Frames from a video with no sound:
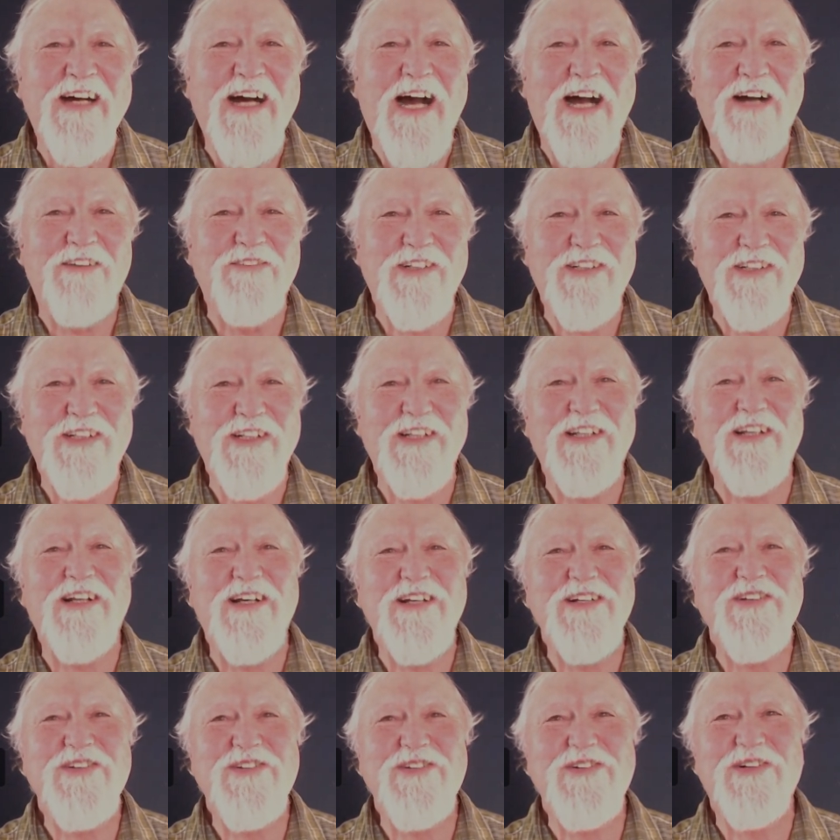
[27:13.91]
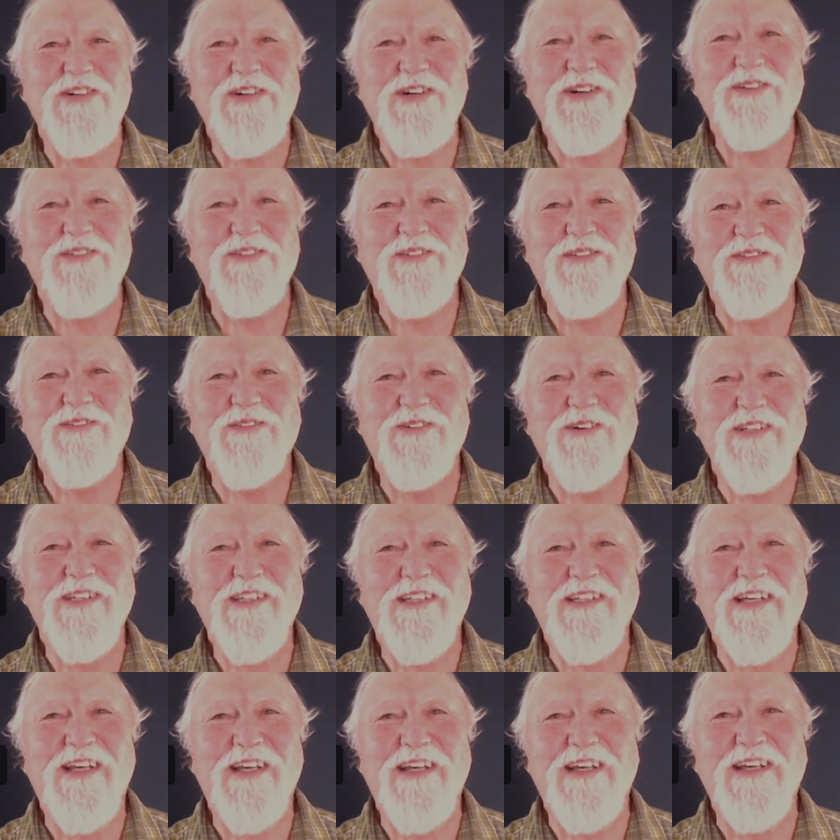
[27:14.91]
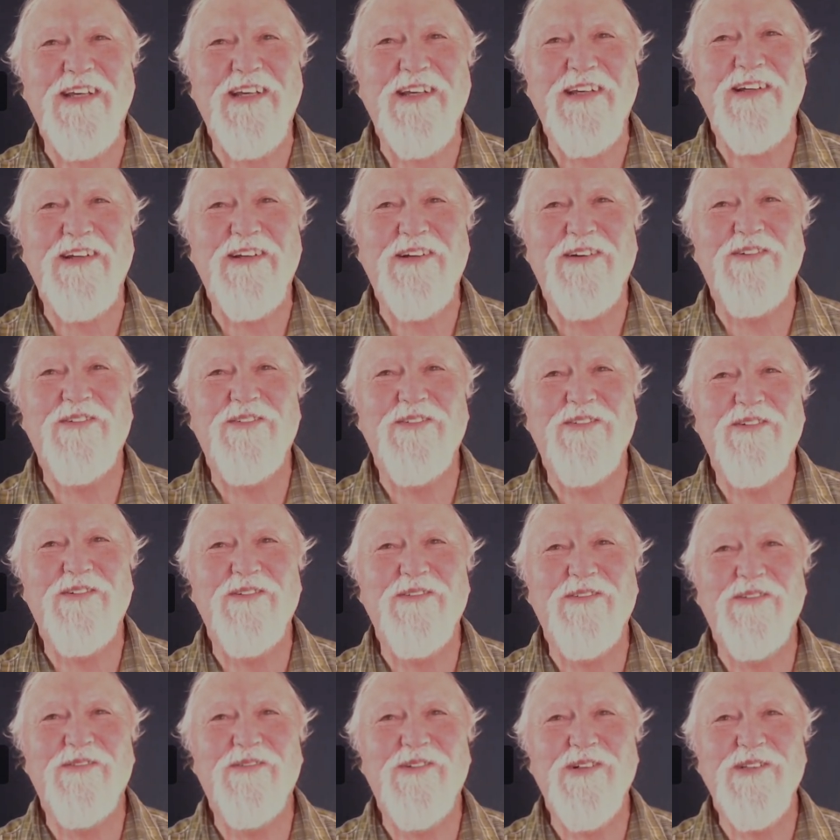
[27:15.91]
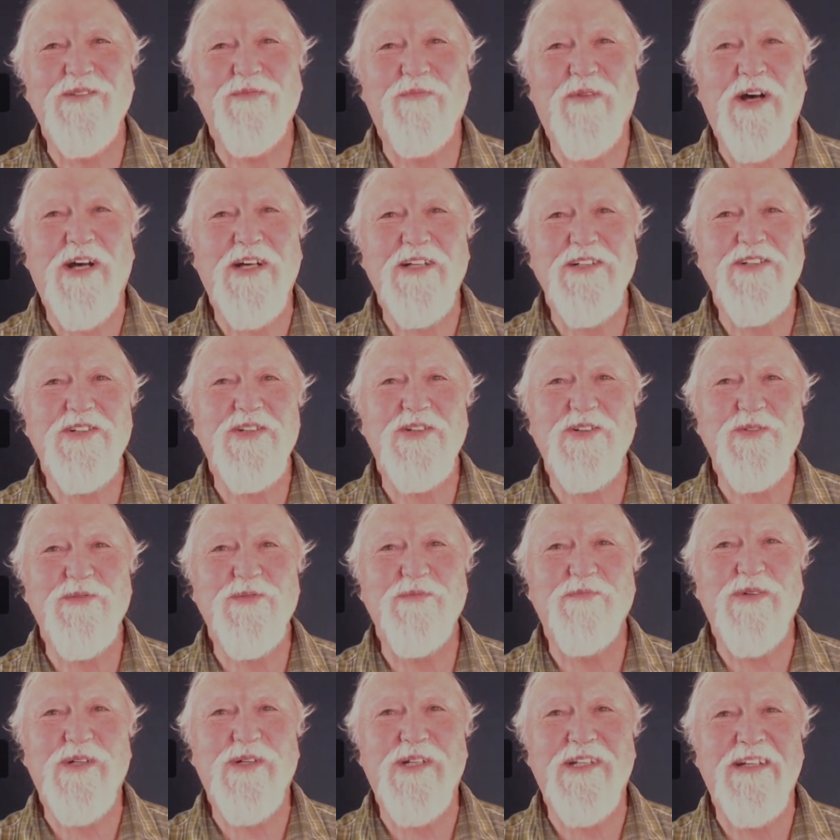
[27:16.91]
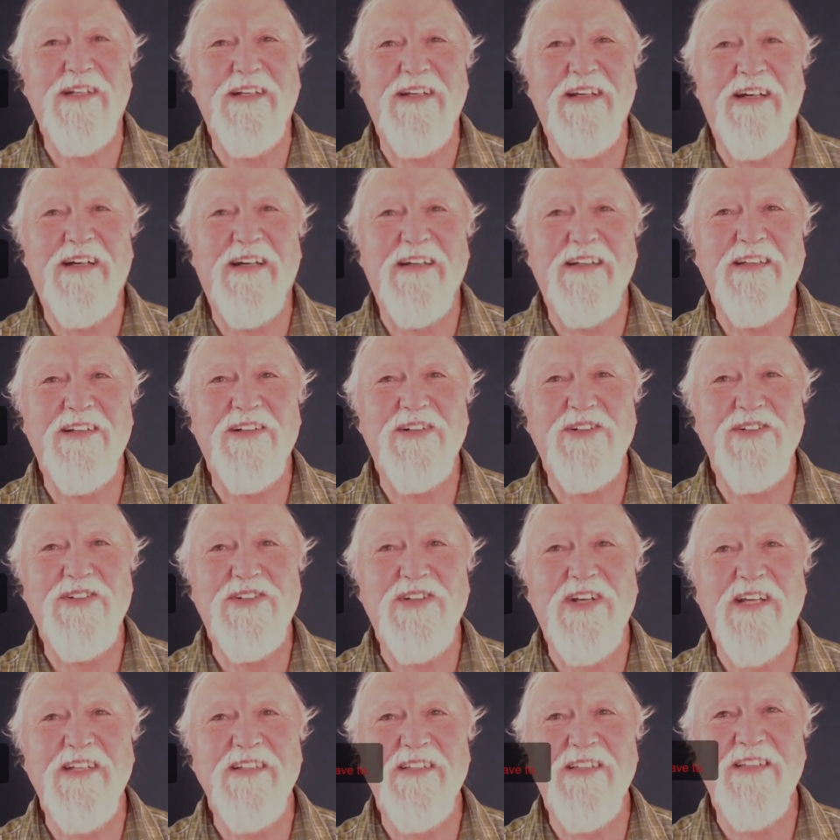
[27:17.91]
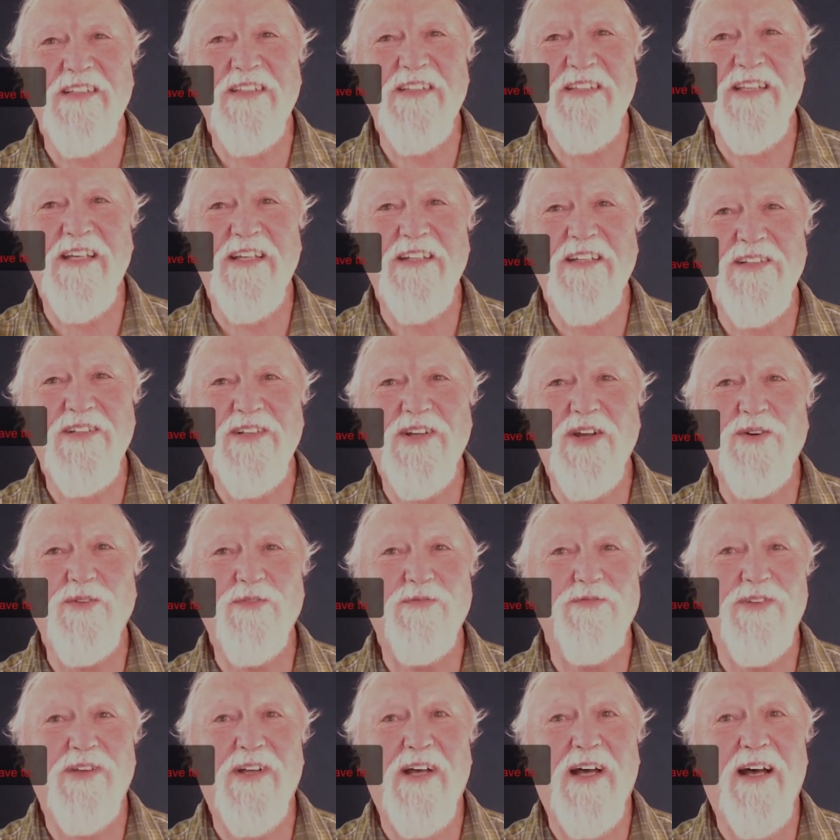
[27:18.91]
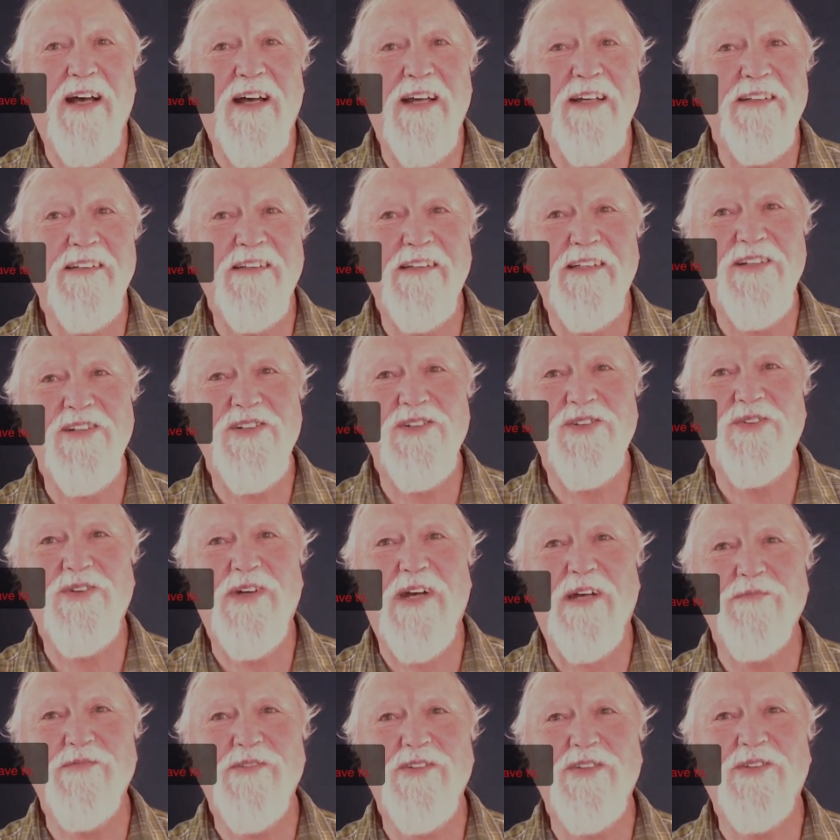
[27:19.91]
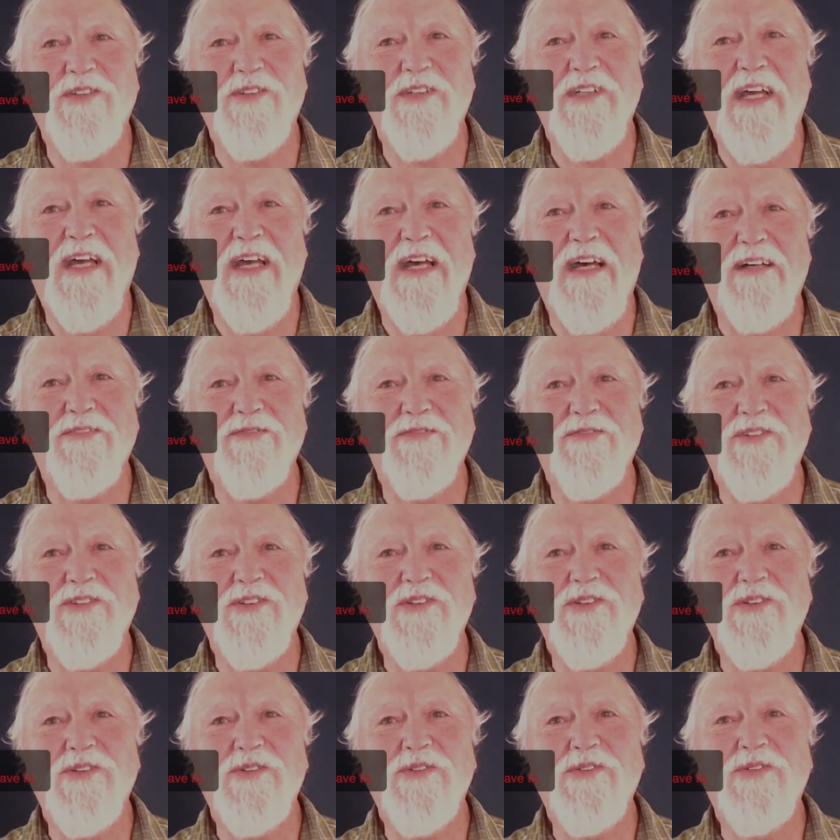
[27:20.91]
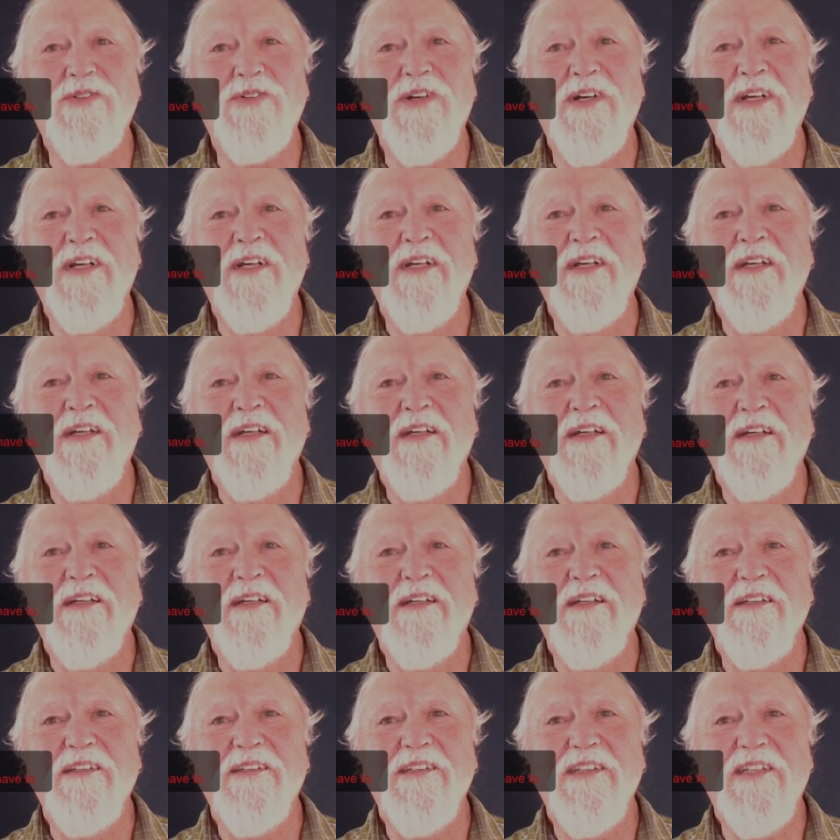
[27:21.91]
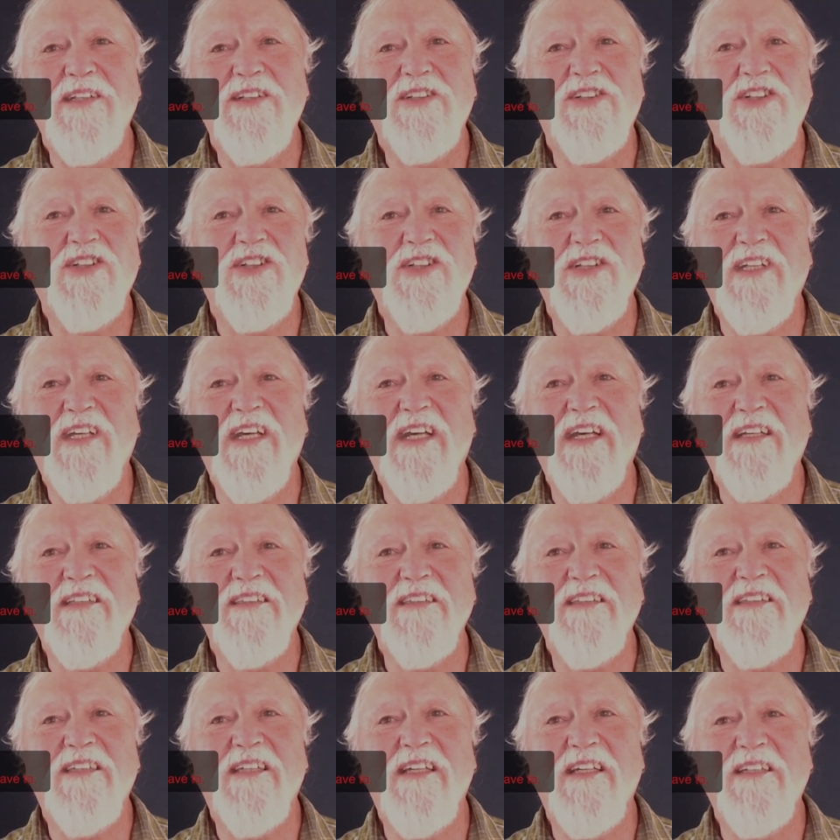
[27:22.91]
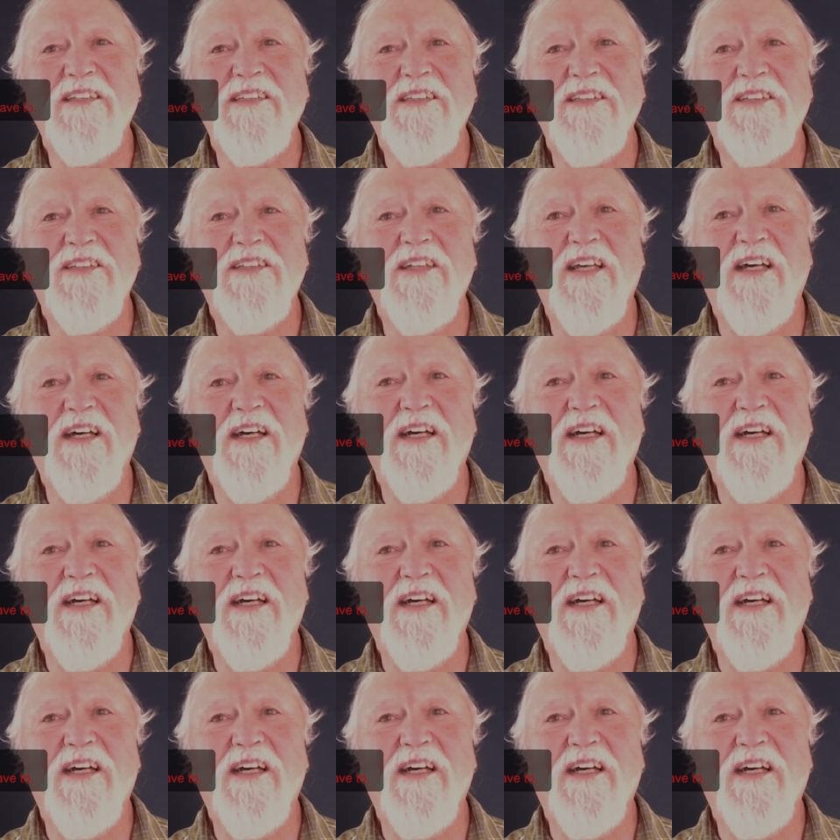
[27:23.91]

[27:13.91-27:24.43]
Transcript: I'm a little unsure what they respond to, but here Jason says don't fly unless you absolutely have to. Leisha again says